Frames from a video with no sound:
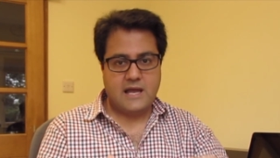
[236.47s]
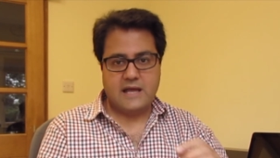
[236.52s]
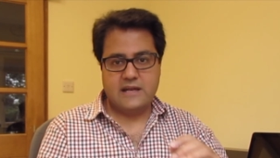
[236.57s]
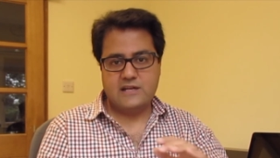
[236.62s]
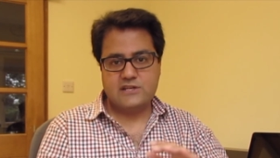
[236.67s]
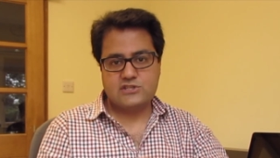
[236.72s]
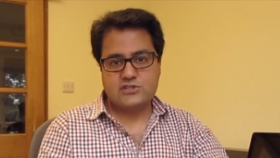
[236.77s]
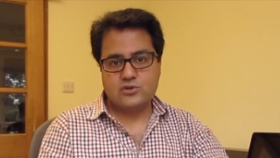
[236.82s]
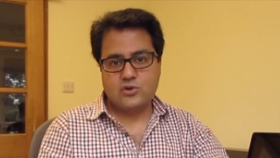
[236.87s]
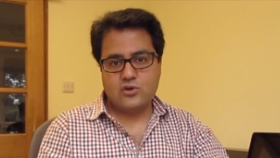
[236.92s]
and
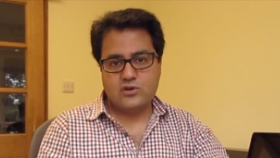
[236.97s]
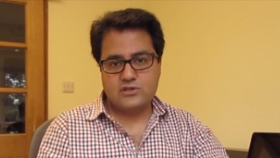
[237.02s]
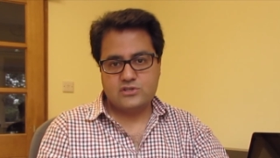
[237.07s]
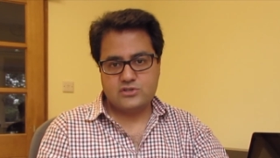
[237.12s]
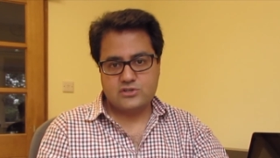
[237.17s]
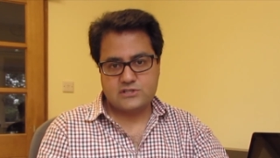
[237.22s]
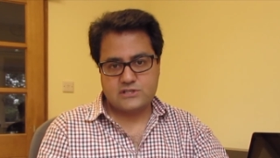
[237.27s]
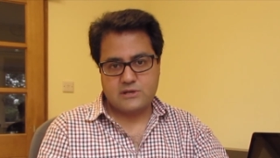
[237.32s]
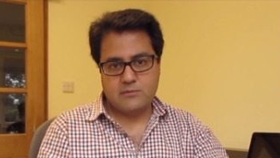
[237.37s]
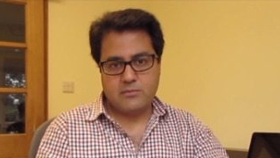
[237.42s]
it's not
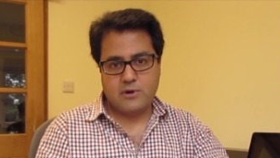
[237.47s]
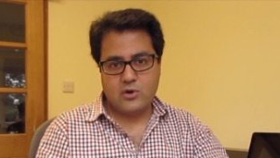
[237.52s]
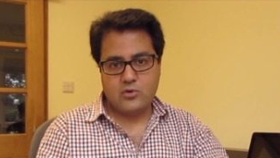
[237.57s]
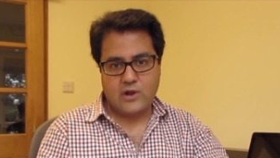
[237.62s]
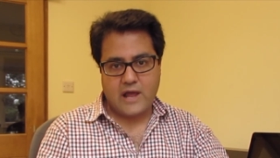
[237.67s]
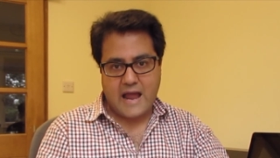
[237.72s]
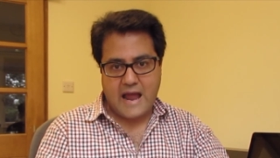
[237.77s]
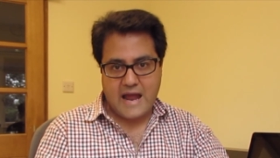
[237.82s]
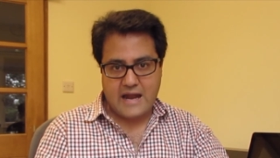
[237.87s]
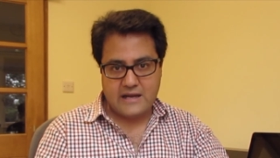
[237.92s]
just
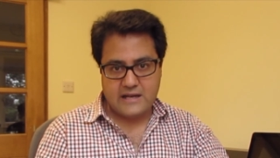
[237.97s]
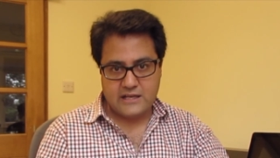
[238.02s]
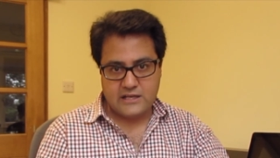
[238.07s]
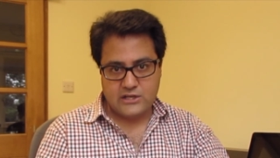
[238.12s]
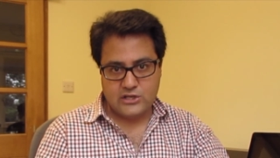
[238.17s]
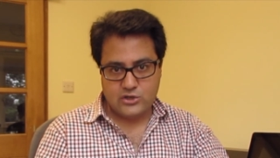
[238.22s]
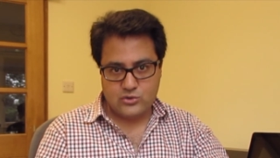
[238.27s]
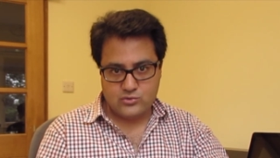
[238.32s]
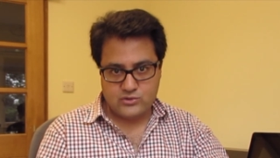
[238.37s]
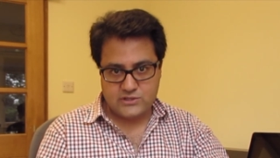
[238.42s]
about
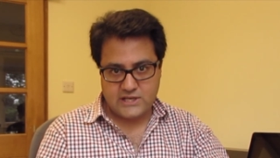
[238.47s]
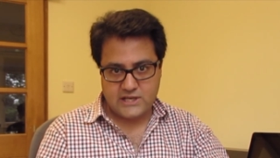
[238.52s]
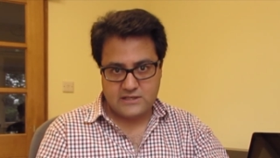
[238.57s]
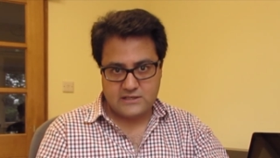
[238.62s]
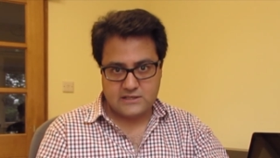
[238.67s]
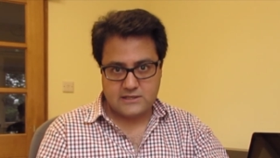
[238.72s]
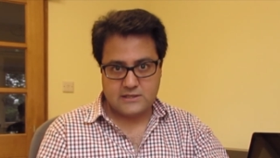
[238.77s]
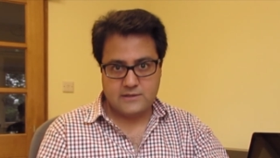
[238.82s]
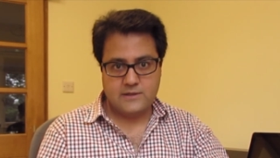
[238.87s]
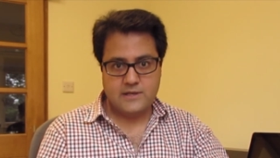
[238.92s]
adding new
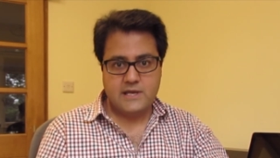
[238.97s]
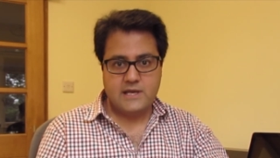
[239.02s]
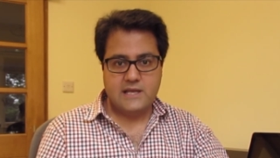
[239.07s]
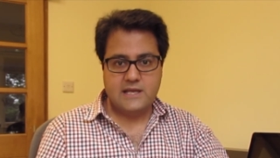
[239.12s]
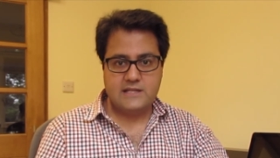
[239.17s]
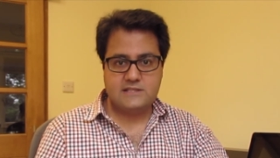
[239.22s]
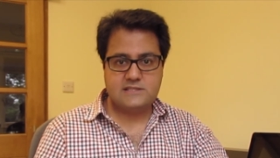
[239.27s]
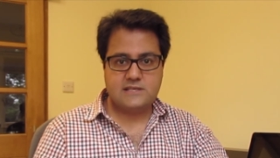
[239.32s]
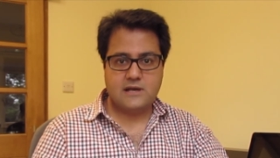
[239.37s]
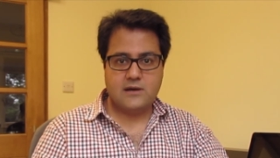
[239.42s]
data,
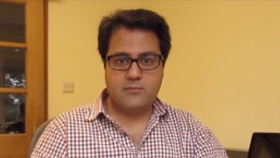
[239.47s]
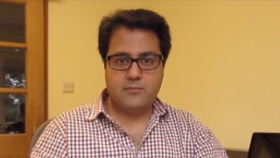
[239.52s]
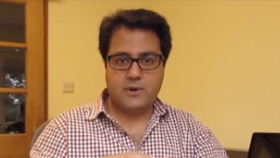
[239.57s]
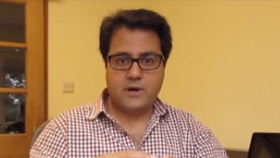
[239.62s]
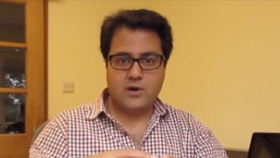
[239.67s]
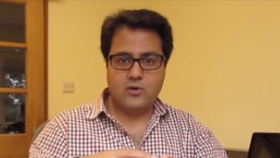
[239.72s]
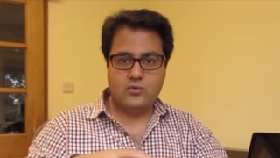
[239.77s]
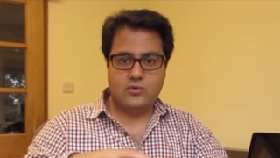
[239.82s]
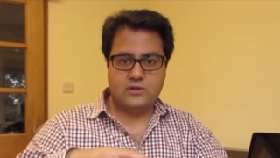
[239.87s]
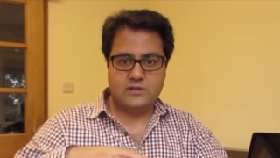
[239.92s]
it's
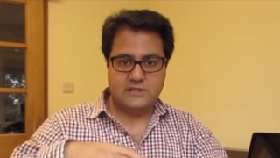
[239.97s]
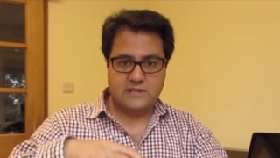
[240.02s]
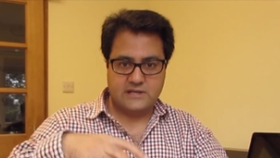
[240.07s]
about